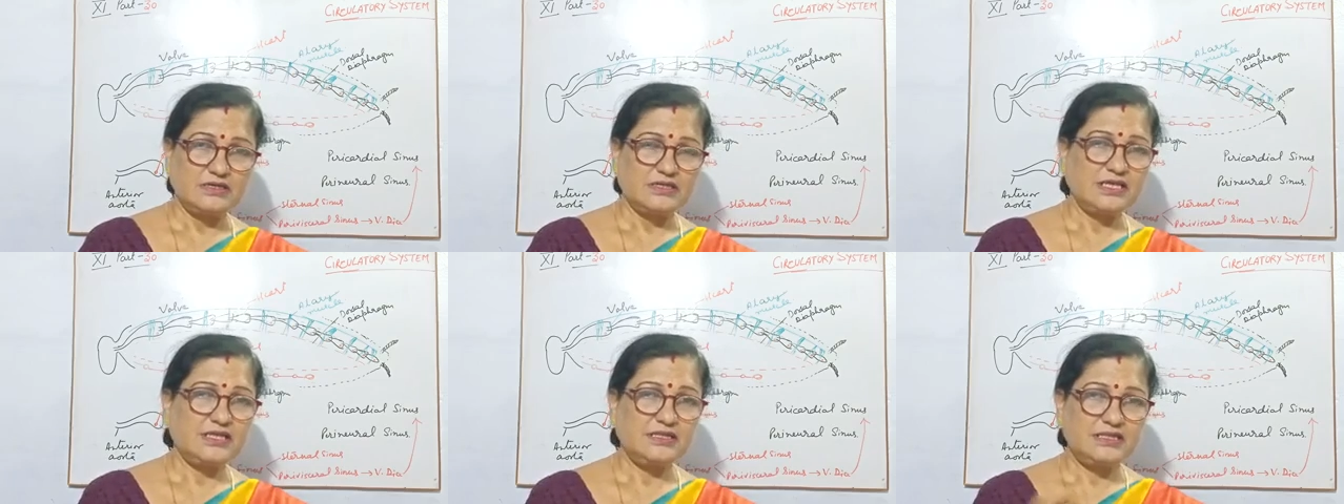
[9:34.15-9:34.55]

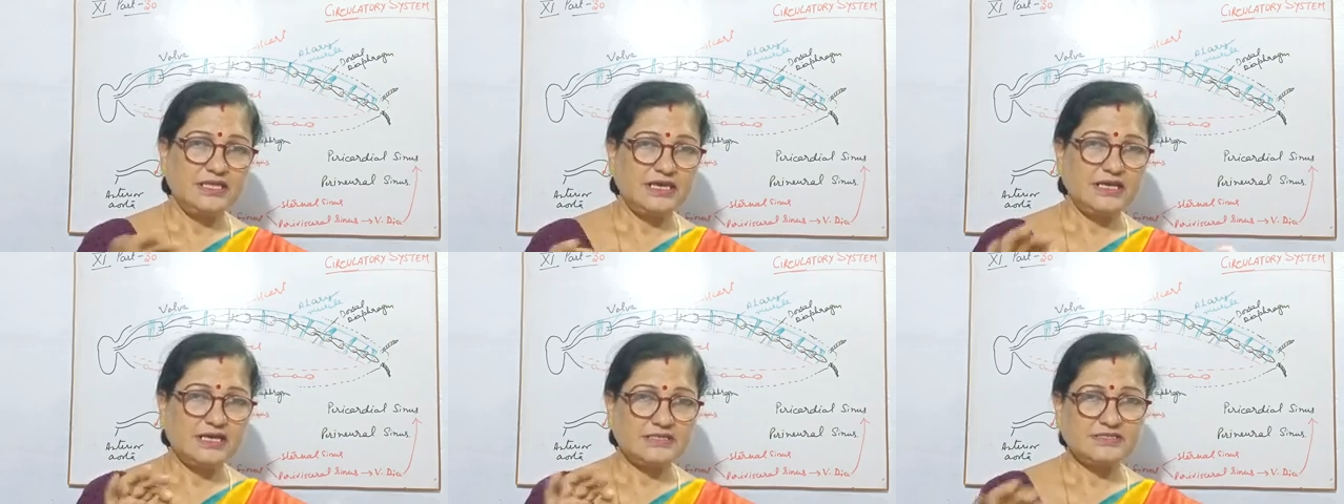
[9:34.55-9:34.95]
then
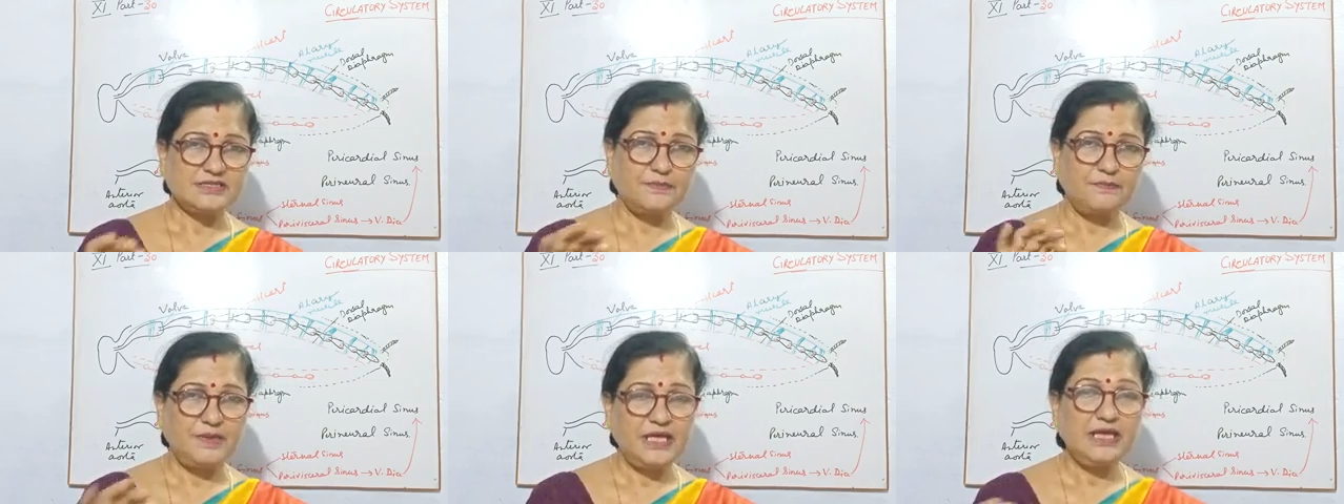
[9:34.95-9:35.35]
they are
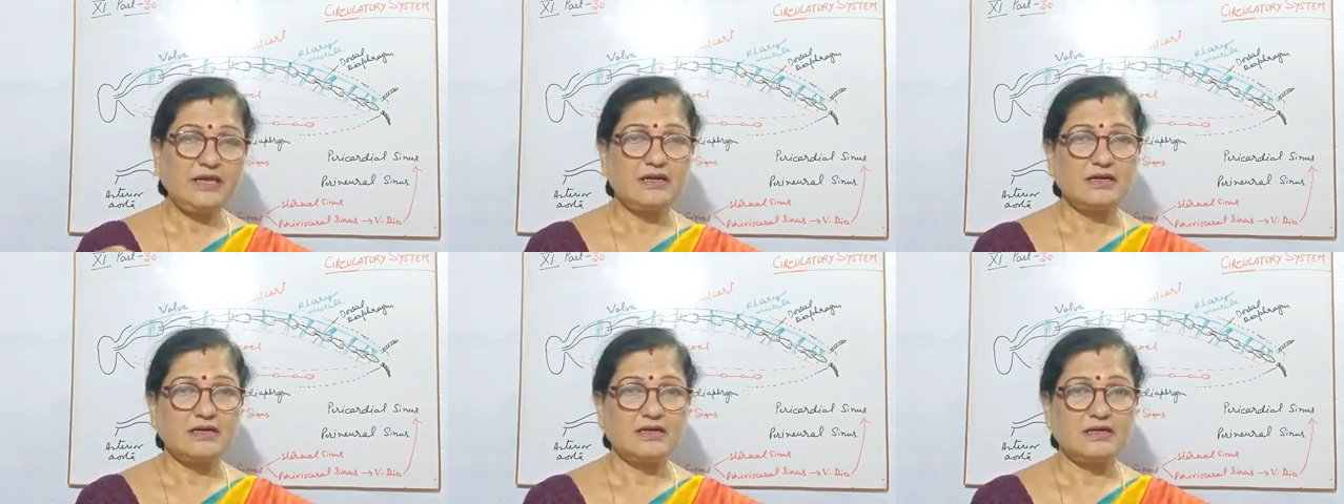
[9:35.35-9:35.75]

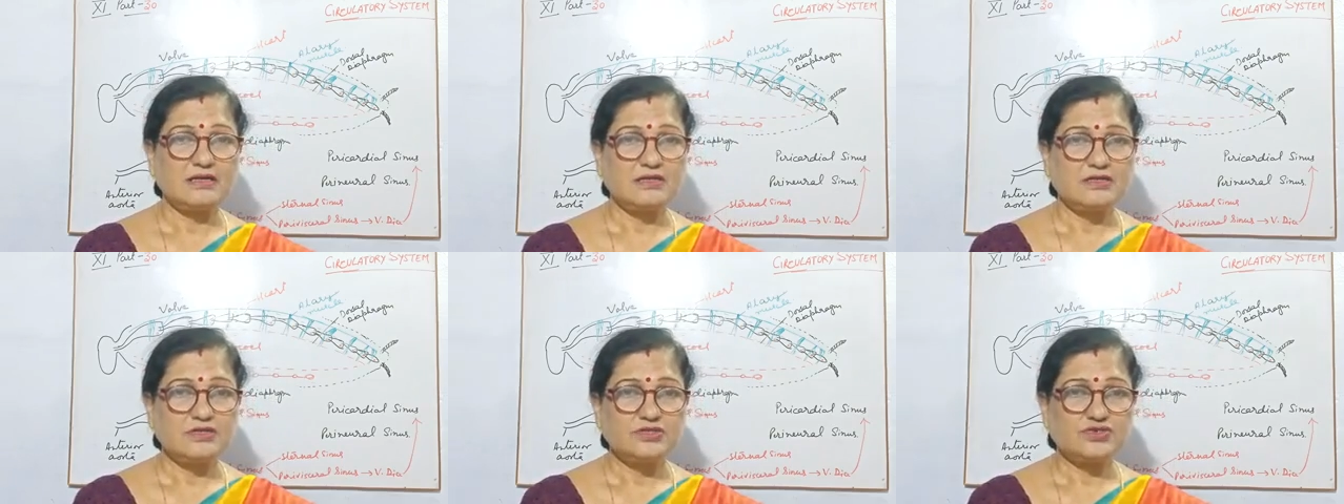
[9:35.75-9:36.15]
simply
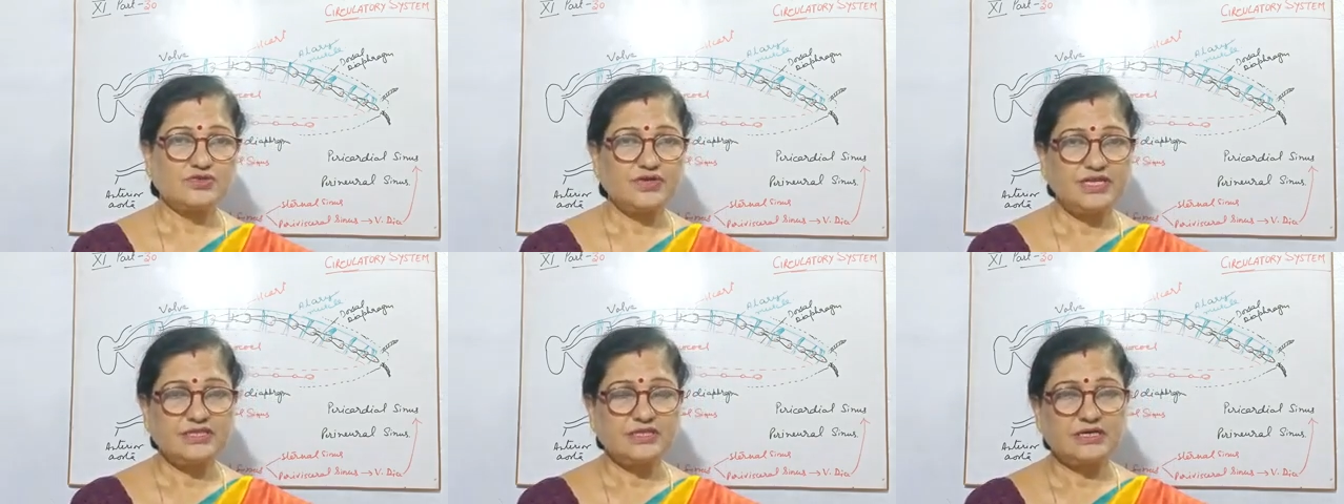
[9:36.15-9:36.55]

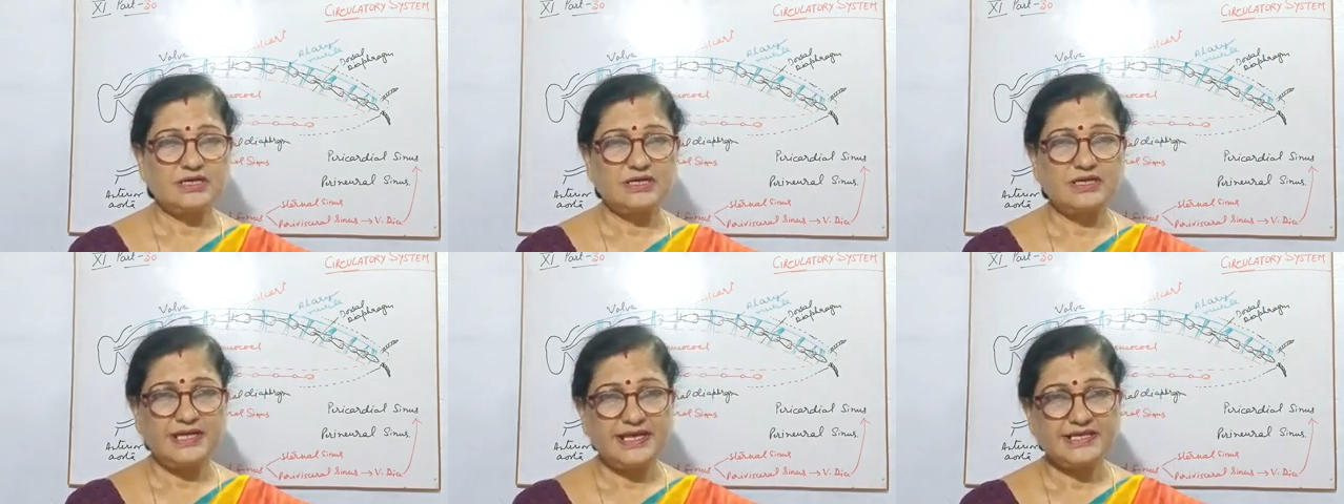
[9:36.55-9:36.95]
throwing their
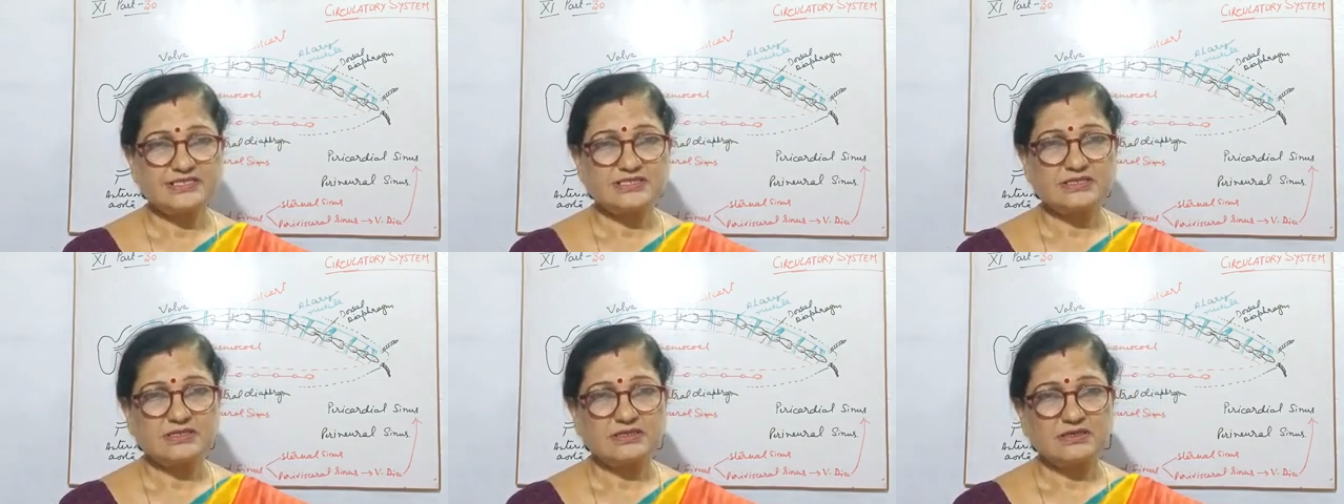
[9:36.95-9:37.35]

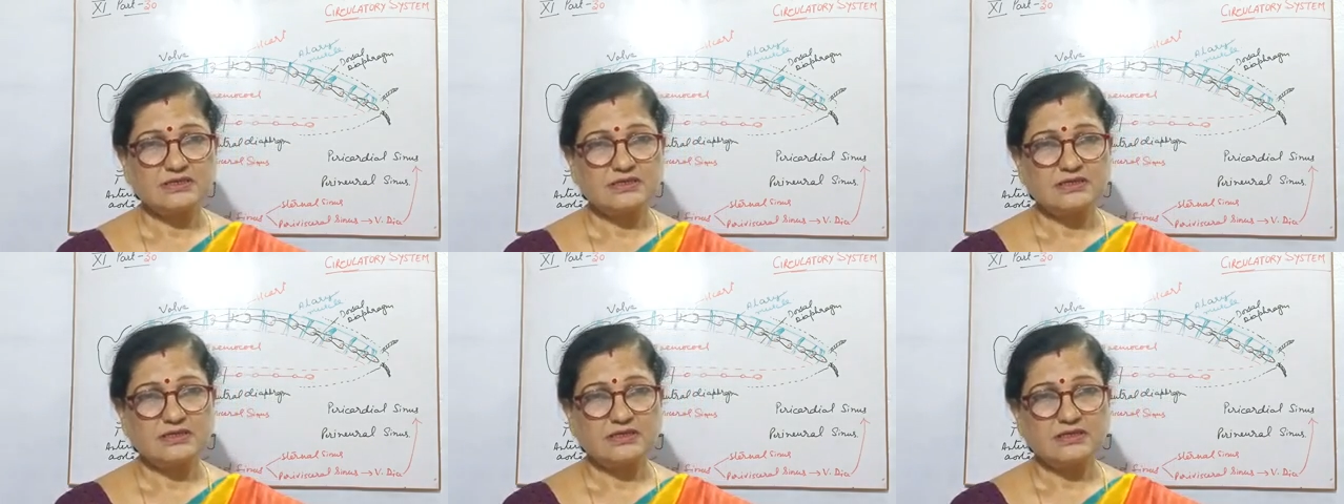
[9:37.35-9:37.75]
legs,
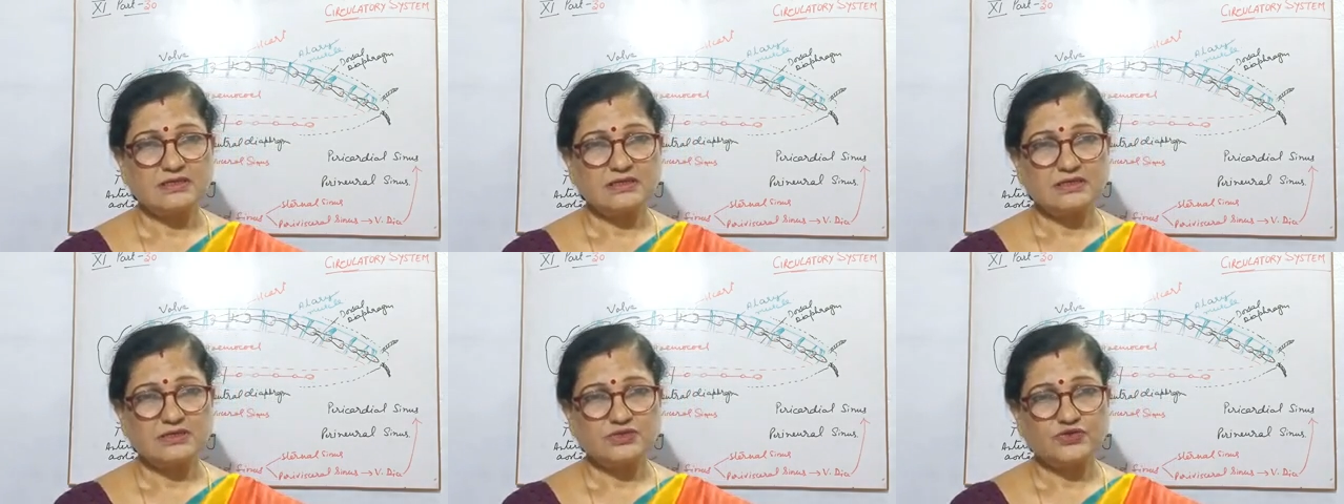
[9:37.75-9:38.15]

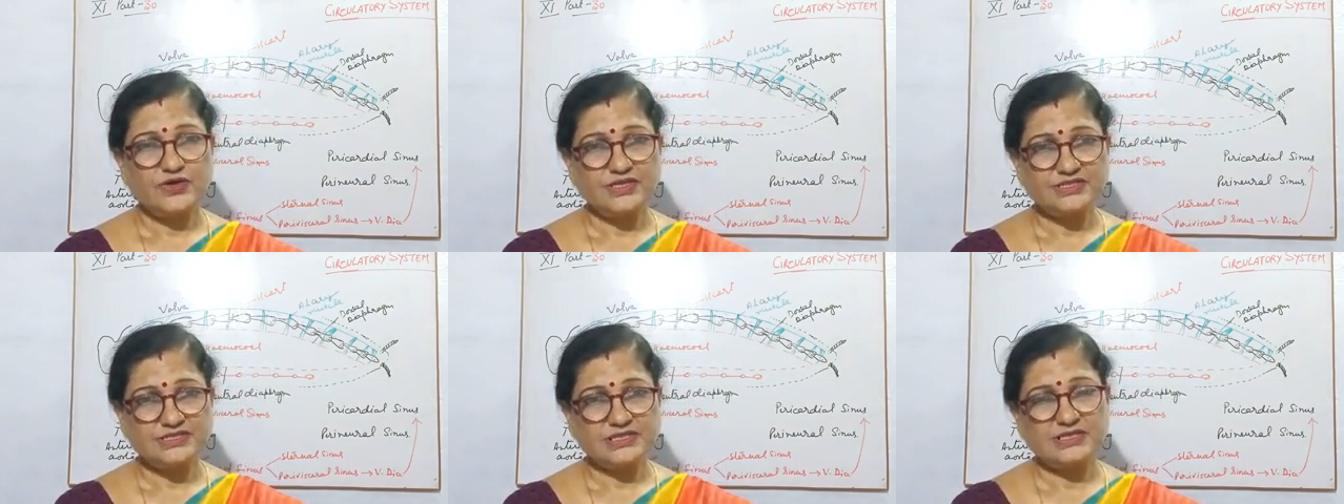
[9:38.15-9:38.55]

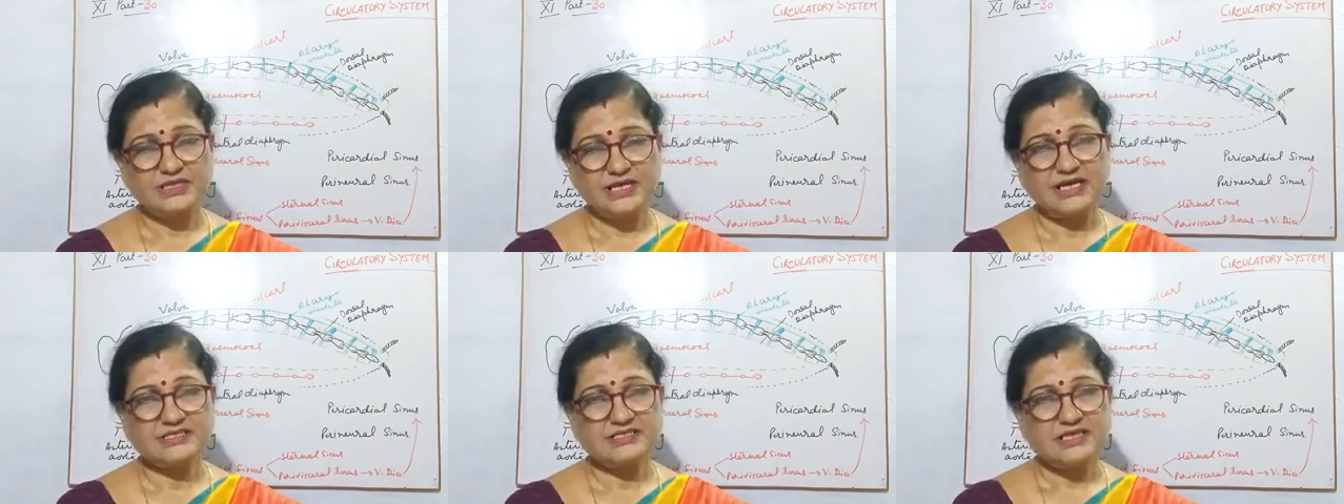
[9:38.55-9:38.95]
jointed
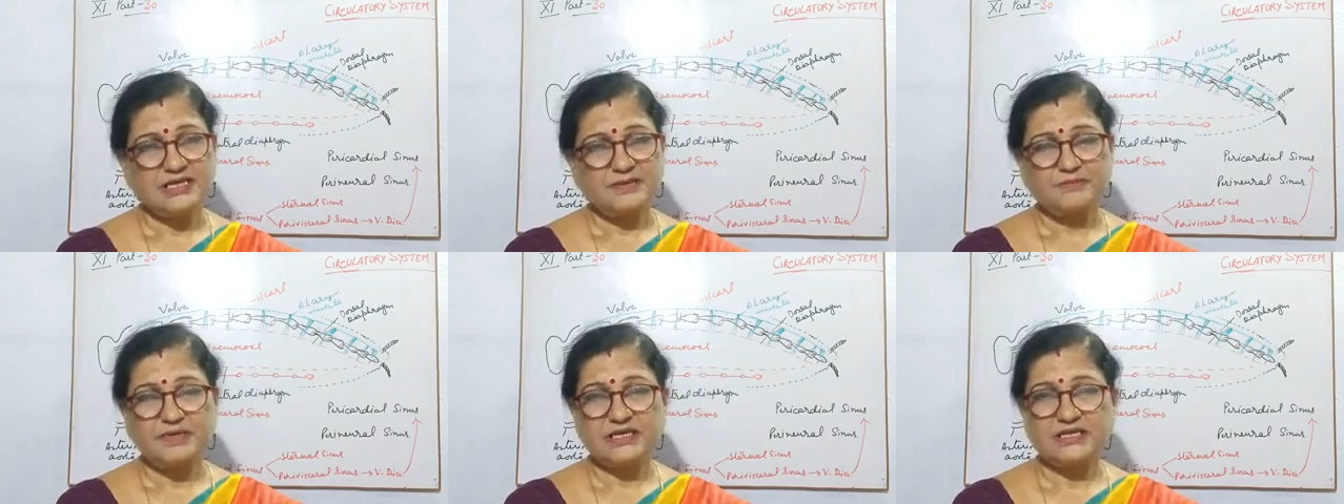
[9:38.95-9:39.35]
legs,
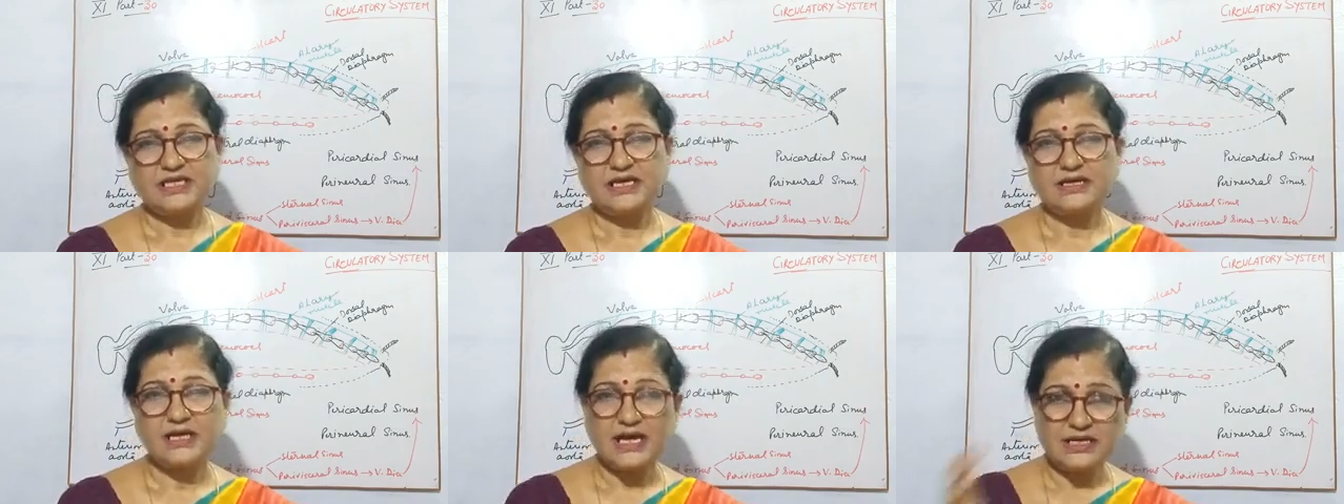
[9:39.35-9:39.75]
but
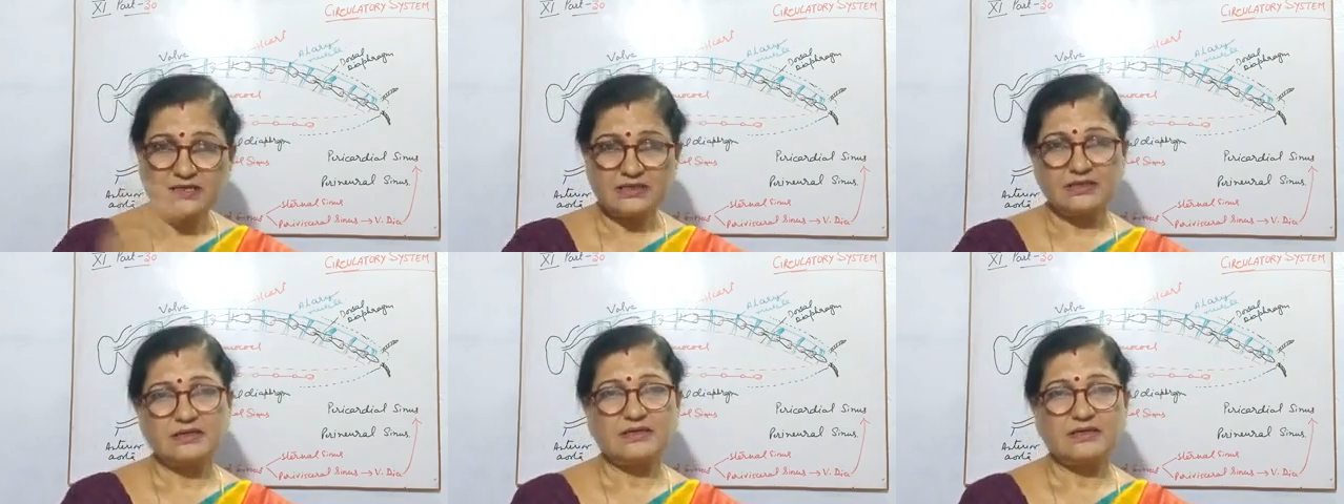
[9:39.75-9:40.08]
they can't